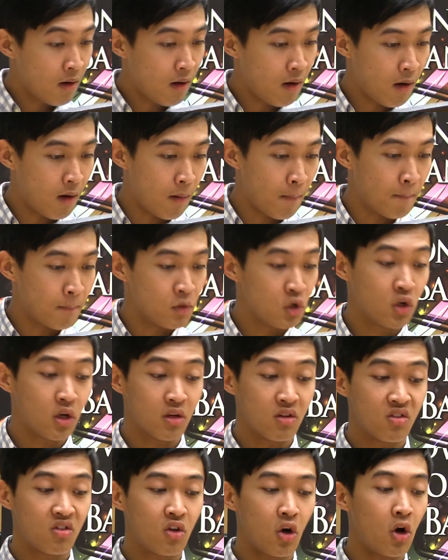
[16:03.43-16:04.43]
You
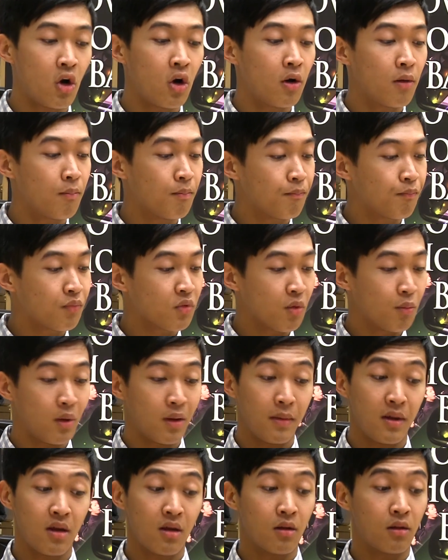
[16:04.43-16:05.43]
could start
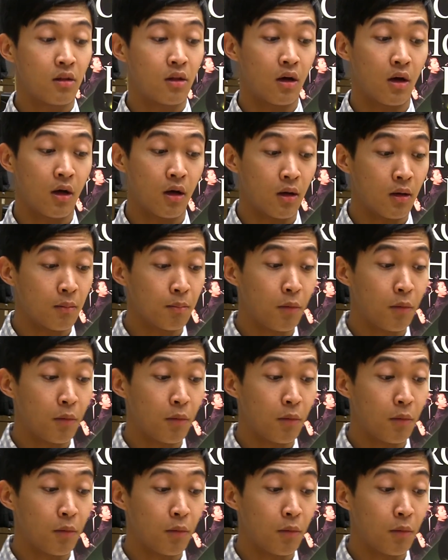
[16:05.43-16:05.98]
maybe the